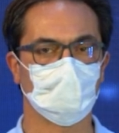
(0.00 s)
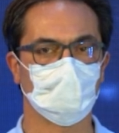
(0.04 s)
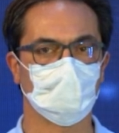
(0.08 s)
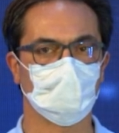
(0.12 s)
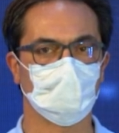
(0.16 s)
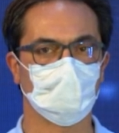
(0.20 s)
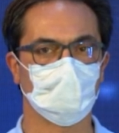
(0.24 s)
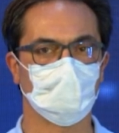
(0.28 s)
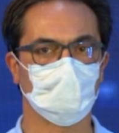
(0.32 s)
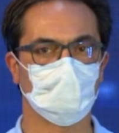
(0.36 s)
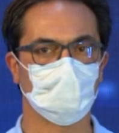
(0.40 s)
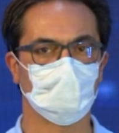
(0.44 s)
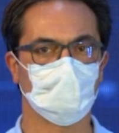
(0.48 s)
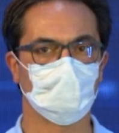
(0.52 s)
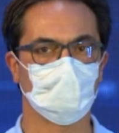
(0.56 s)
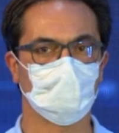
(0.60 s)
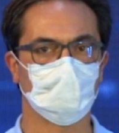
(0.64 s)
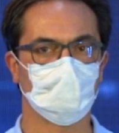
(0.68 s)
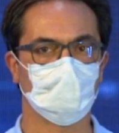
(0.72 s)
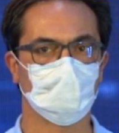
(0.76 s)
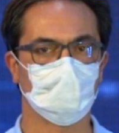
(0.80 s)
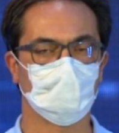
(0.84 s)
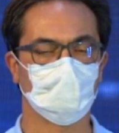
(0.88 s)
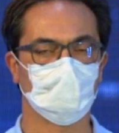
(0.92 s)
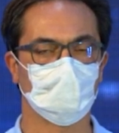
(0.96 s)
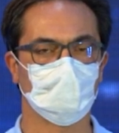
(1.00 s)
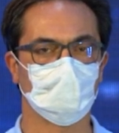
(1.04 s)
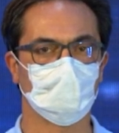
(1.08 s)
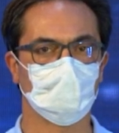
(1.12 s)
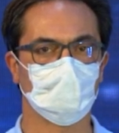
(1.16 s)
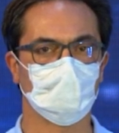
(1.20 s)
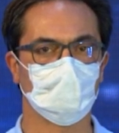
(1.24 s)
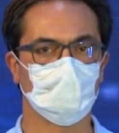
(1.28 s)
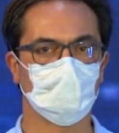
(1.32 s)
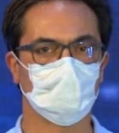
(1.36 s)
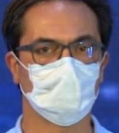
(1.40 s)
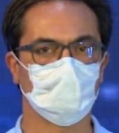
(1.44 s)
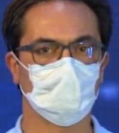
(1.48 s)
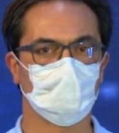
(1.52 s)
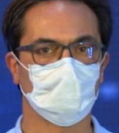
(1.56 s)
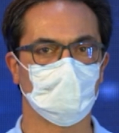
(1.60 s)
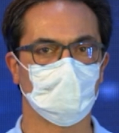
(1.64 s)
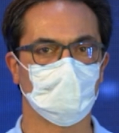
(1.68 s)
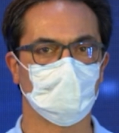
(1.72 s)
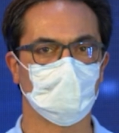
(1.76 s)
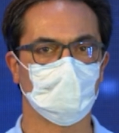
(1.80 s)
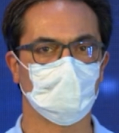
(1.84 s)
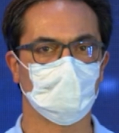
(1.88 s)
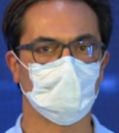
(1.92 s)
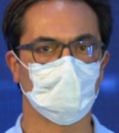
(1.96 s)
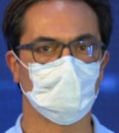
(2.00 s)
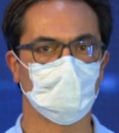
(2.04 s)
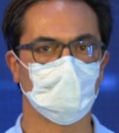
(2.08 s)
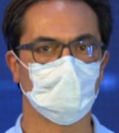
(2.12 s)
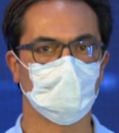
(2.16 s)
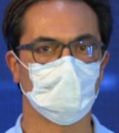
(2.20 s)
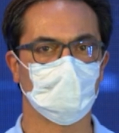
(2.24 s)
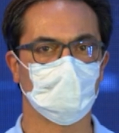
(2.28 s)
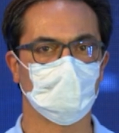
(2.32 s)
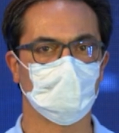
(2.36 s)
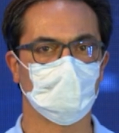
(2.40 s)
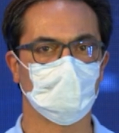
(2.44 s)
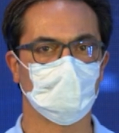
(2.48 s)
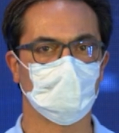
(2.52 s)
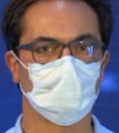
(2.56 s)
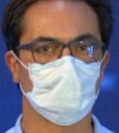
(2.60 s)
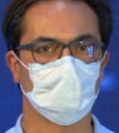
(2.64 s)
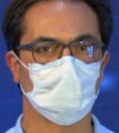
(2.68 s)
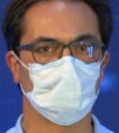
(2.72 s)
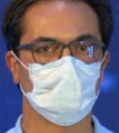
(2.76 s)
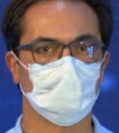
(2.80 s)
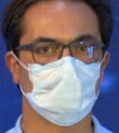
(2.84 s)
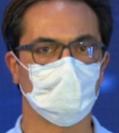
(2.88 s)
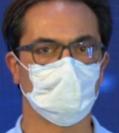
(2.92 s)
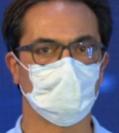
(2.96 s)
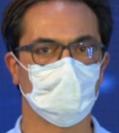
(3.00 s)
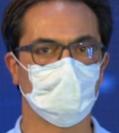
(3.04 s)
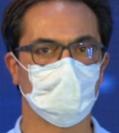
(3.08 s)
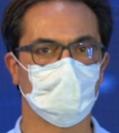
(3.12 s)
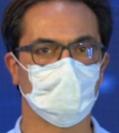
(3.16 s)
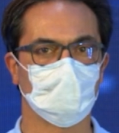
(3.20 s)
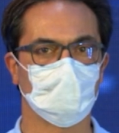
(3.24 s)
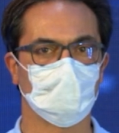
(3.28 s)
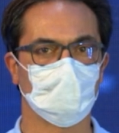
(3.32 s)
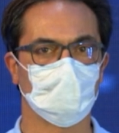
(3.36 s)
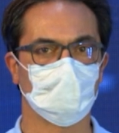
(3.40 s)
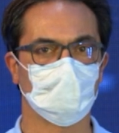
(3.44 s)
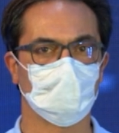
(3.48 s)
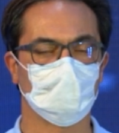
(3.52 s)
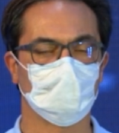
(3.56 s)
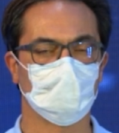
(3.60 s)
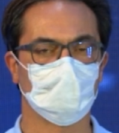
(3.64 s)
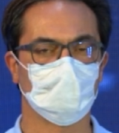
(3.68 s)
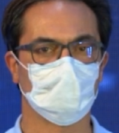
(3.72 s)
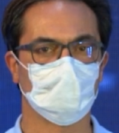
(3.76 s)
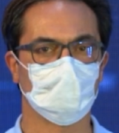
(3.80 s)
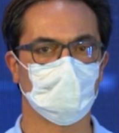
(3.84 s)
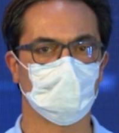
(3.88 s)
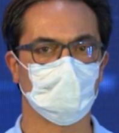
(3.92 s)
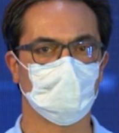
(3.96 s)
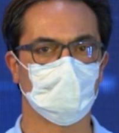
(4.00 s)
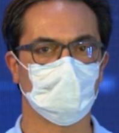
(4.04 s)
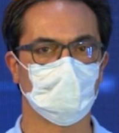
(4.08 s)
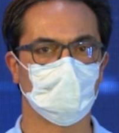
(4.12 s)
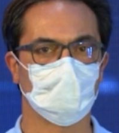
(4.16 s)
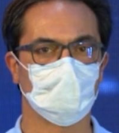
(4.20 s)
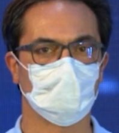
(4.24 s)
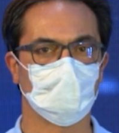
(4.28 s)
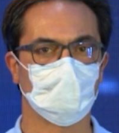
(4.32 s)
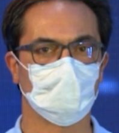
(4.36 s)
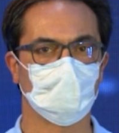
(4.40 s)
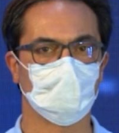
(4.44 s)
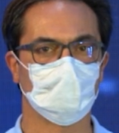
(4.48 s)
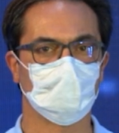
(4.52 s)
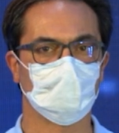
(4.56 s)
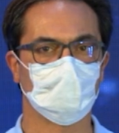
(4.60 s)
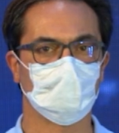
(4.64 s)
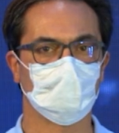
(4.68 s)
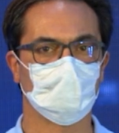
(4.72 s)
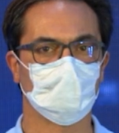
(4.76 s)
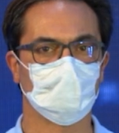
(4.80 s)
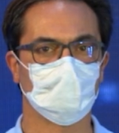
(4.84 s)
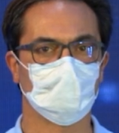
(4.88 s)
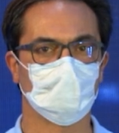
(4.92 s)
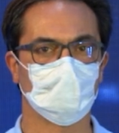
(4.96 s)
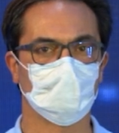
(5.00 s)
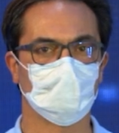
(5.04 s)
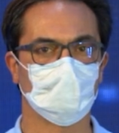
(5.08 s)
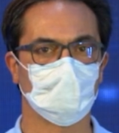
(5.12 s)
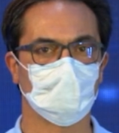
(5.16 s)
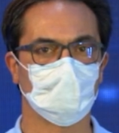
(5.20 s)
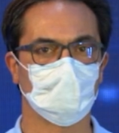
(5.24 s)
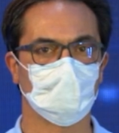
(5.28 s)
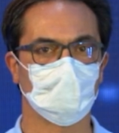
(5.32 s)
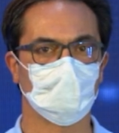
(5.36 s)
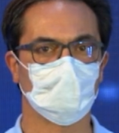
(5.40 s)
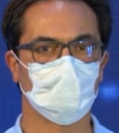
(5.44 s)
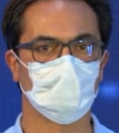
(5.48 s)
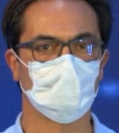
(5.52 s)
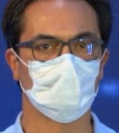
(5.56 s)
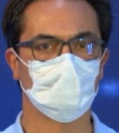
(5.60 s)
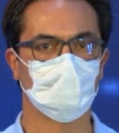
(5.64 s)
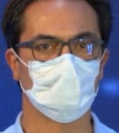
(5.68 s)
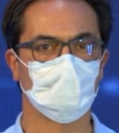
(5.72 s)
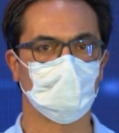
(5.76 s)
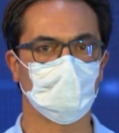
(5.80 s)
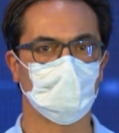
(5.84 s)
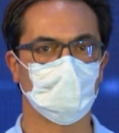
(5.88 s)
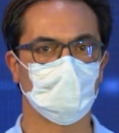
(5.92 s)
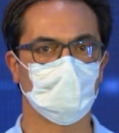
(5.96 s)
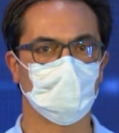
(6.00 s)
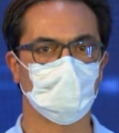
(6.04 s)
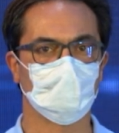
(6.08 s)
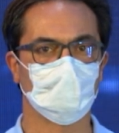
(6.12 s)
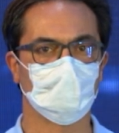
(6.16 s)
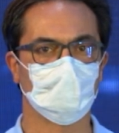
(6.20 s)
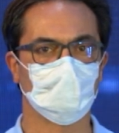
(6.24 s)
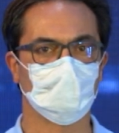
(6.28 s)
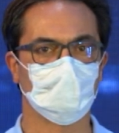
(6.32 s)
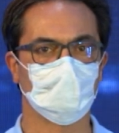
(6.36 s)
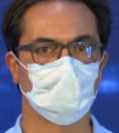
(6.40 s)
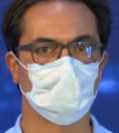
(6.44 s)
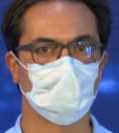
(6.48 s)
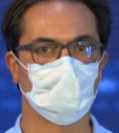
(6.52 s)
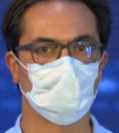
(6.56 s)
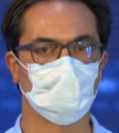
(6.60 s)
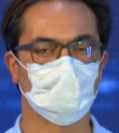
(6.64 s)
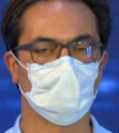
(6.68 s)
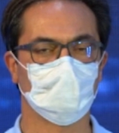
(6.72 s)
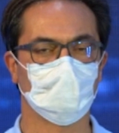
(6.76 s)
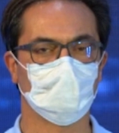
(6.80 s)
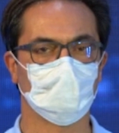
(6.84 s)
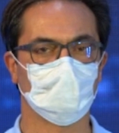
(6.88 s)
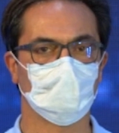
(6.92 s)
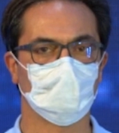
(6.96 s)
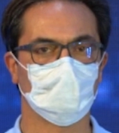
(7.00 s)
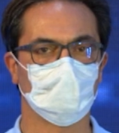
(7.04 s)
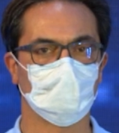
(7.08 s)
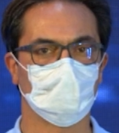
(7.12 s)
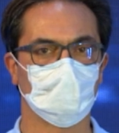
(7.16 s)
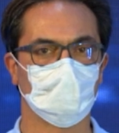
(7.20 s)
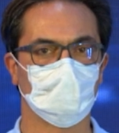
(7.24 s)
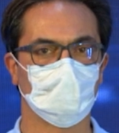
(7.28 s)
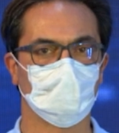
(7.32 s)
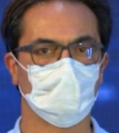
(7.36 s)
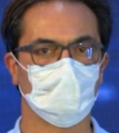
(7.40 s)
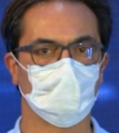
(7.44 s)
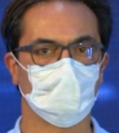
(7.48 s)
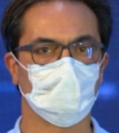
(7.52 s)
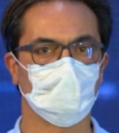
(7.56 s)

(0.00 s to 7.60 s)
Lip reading: [no speech]